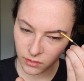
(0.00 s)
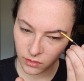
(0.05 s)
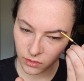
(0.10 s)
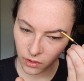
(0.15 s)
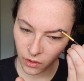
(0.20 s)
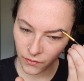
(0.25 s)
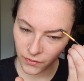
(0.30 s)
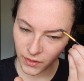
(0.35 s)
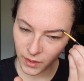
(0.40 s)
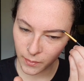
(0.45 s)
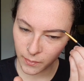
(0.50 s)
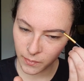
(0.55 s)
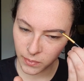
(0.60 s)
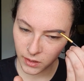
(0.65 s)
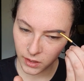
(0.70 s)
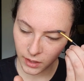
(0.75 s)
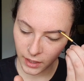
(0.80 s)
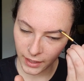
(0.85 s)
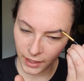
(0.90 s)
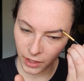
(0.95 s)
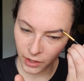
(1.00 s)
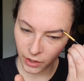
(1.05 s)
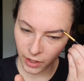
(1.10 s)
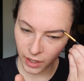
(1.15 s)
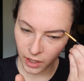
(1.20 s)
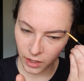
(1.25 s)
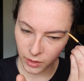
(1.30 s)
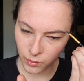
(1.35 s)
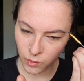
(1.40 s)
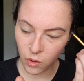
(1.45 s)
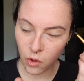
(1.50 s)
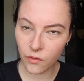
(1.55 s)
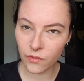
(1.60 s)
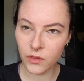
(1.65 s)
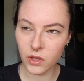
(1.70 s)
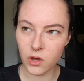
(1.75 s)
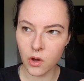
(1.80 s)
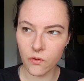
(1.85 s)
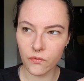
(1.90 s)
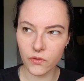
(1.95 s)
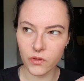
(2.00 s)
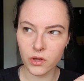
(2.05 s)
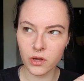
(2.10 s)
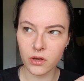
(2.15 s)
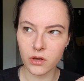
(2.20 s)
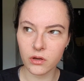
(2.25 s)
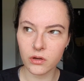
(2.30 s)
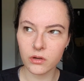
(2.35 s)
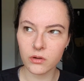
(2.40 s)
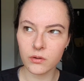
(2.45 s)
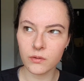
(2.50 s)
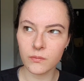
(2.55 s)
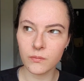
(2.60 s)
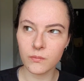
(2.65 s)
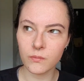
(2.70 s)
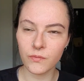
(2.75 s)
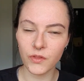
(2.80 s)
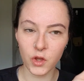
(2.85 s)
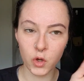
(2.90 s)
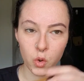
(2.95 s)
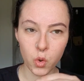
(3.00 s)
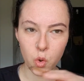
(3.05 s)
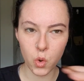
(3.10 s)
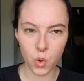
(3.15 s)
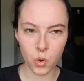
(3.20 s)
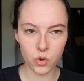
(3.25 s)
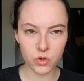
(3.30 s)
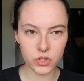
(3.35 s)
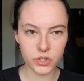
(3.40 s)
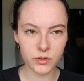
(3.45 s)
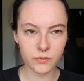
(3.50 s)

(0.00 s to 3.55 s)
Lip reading: on the playground, well, on the court,